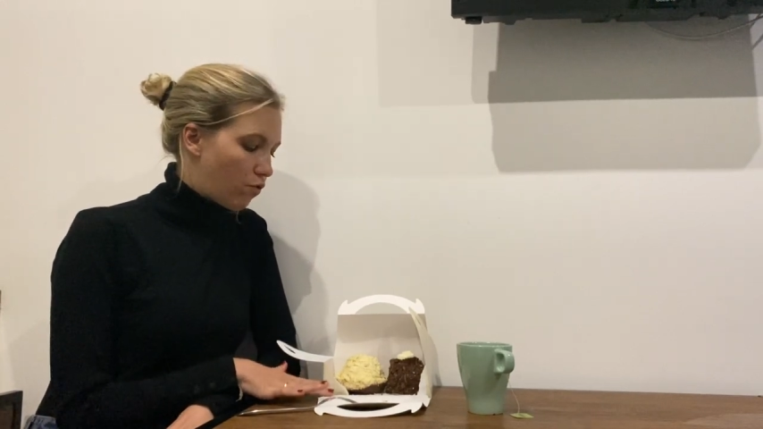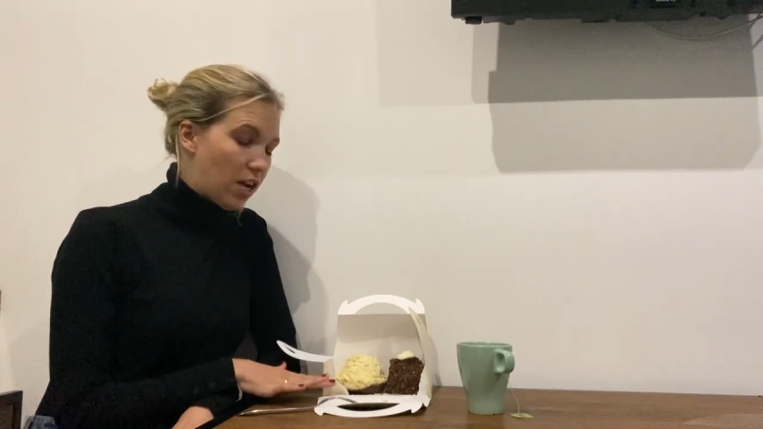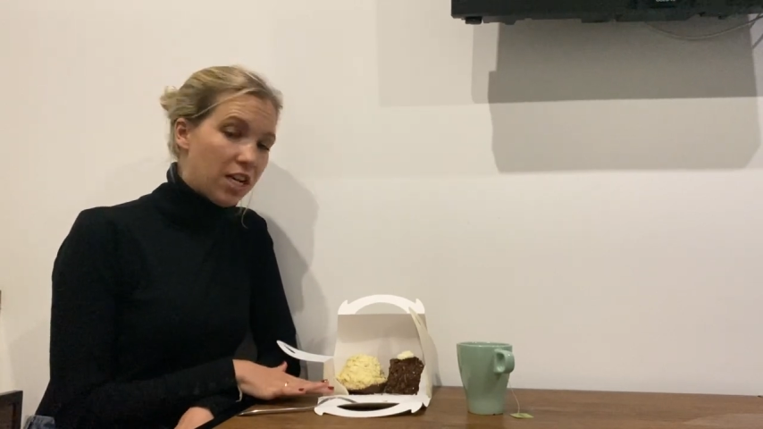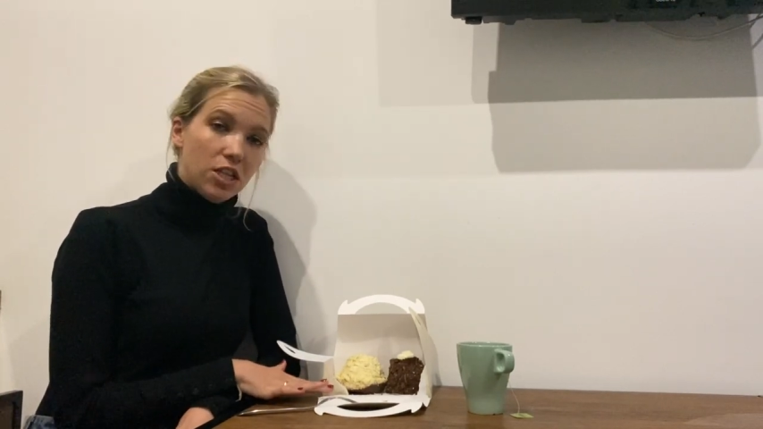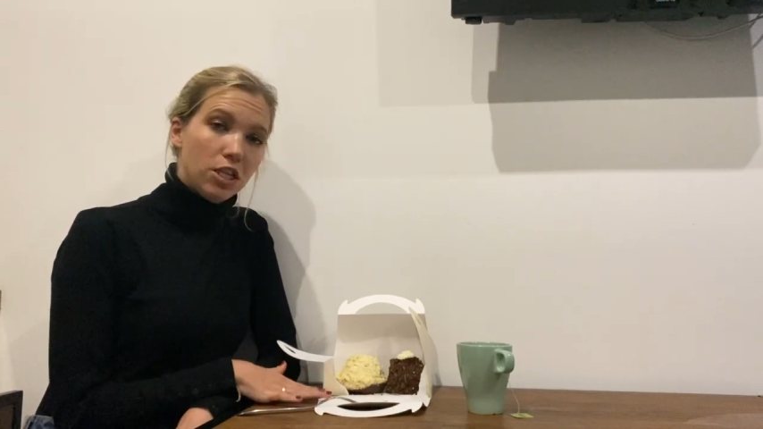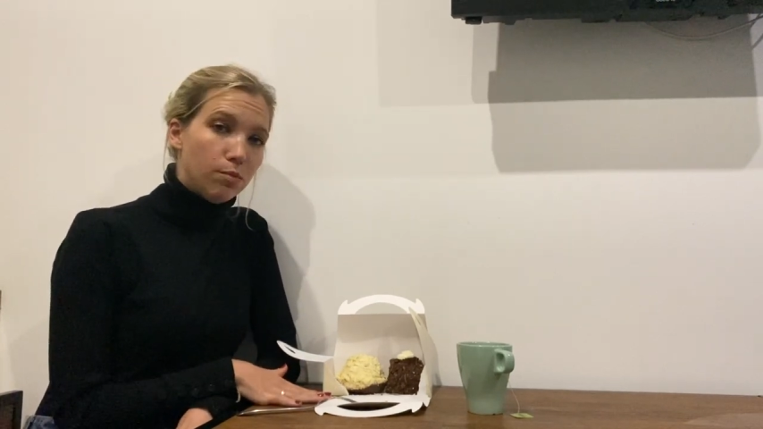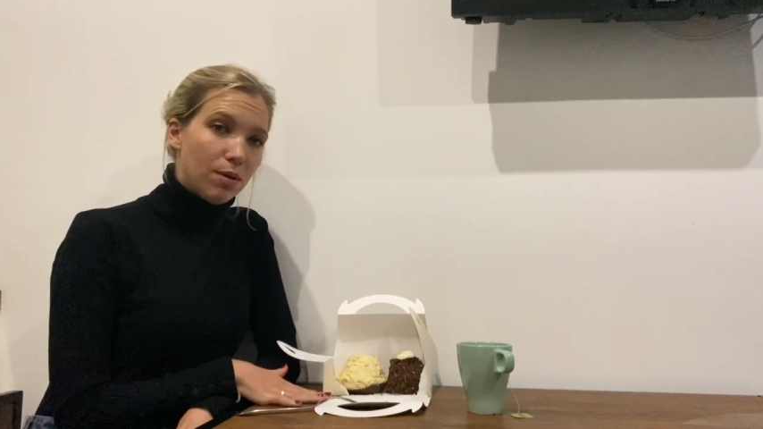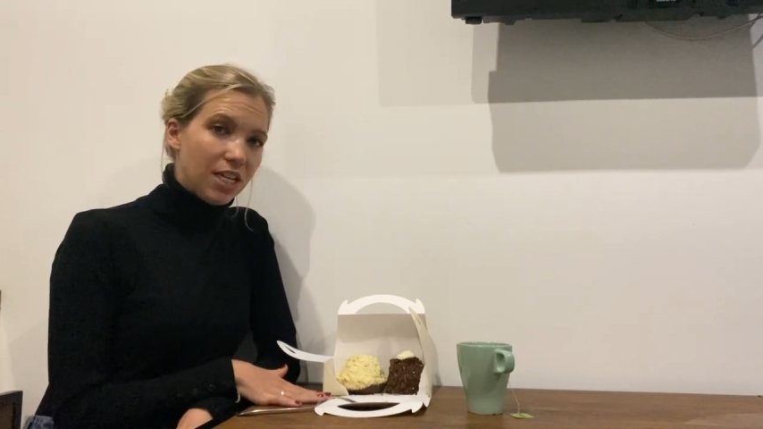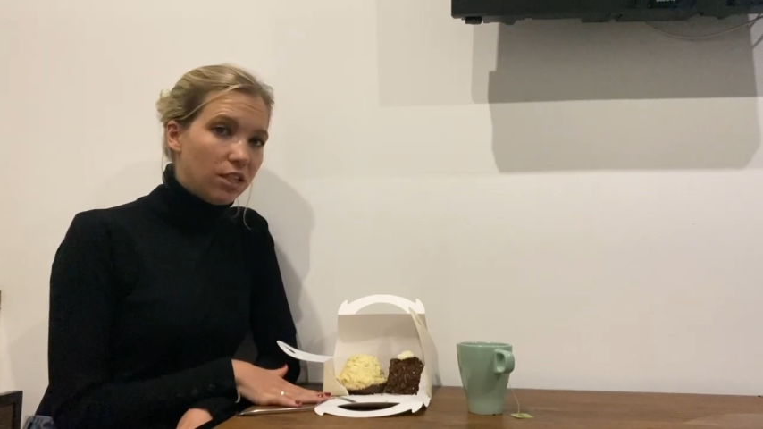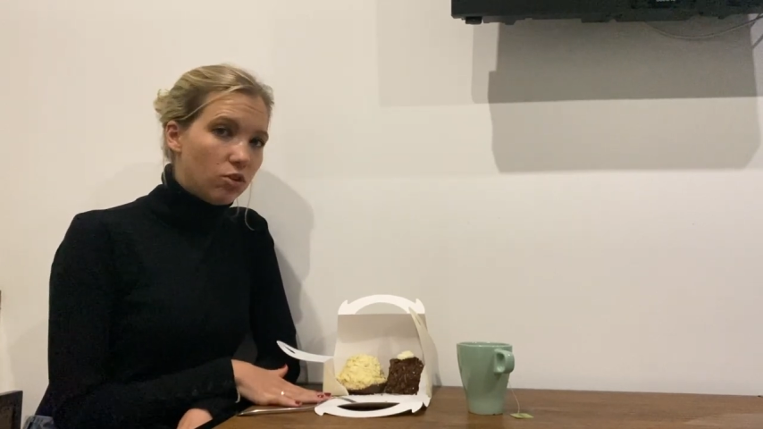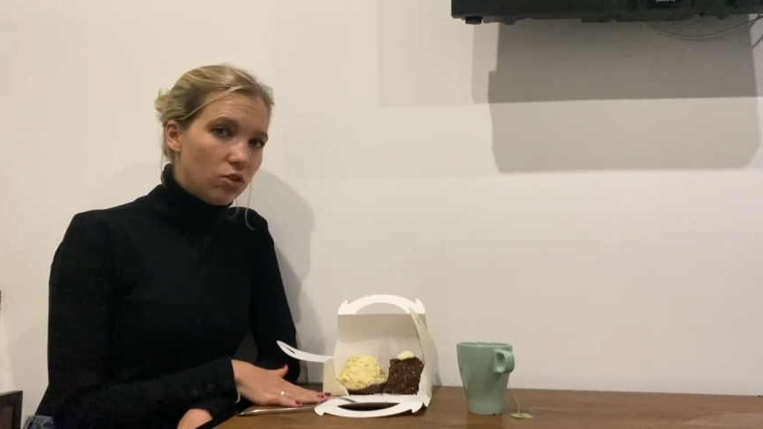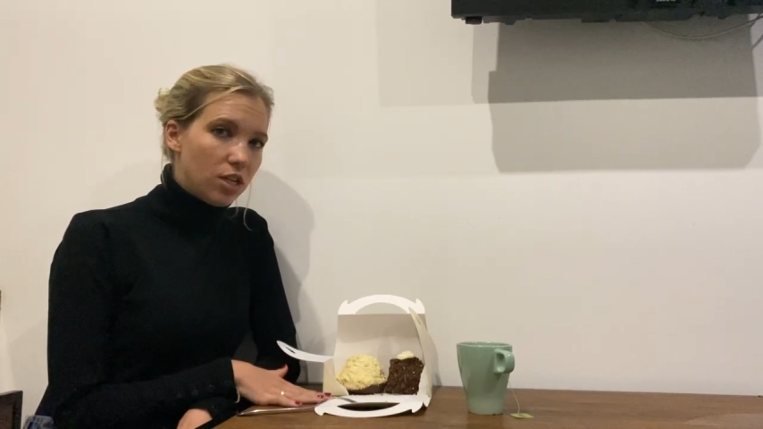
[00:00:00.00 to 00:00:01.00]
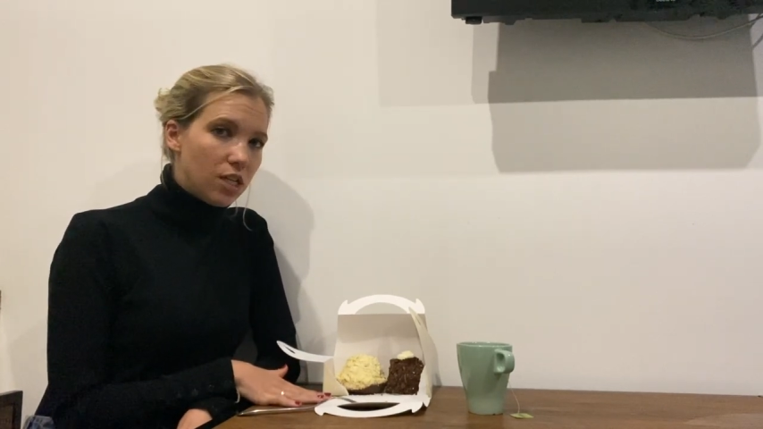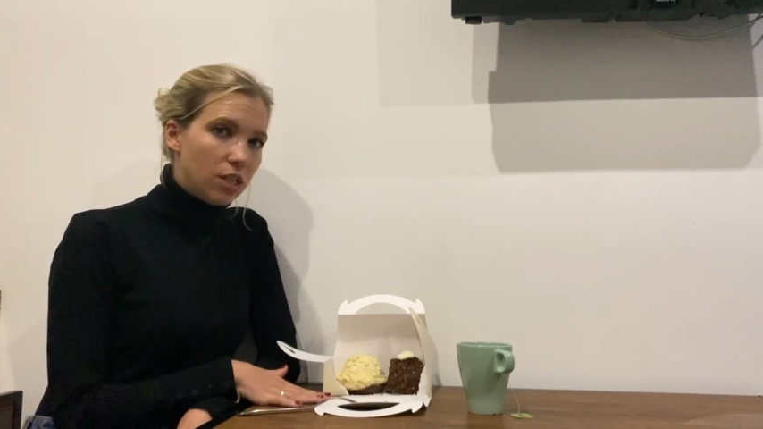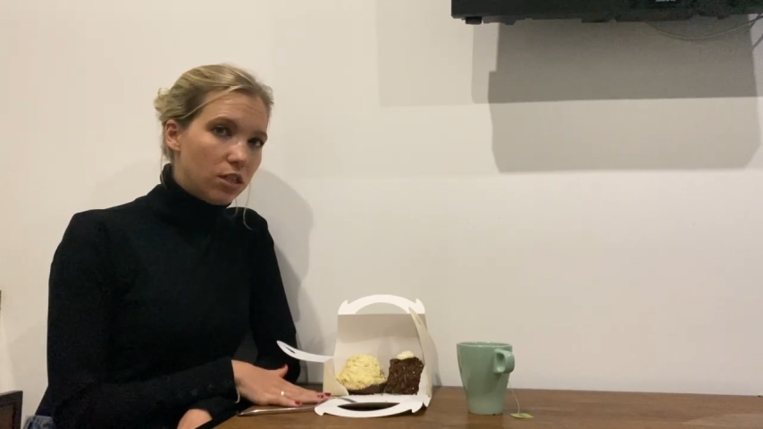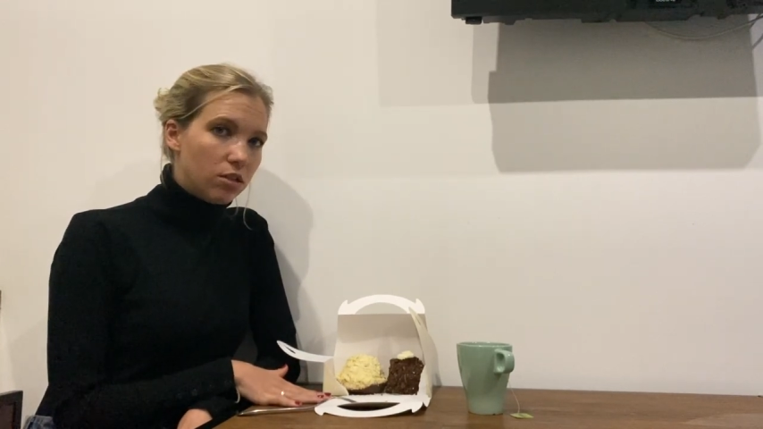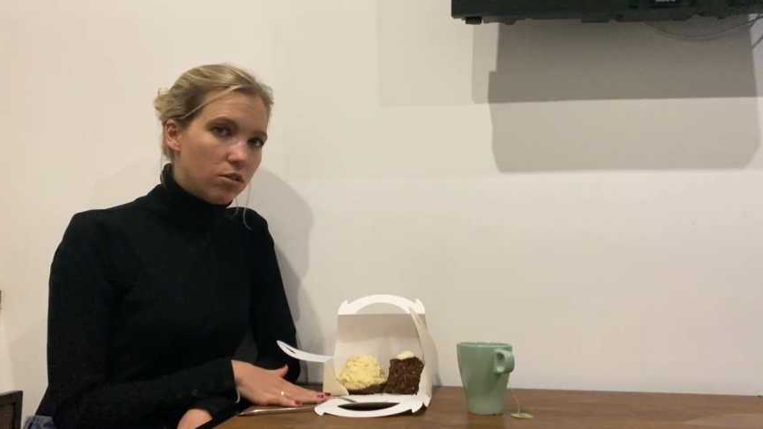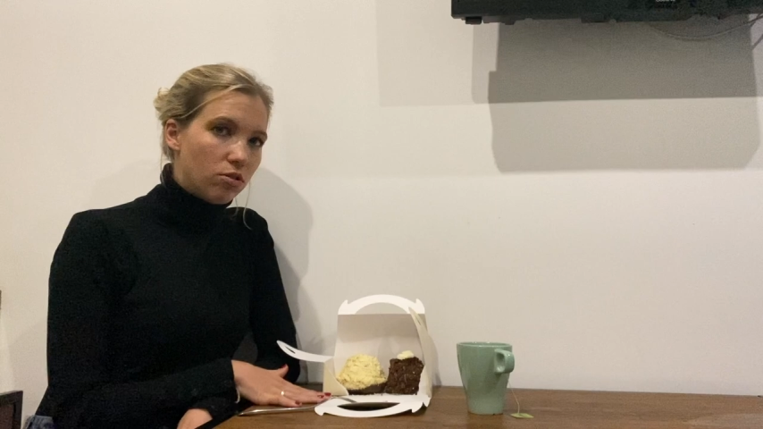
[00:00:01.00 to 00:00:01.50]
creating these
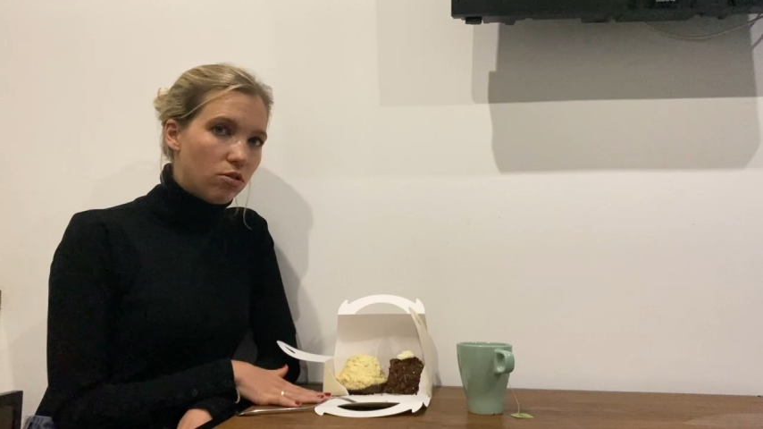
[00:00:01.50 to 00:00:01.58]
pastries,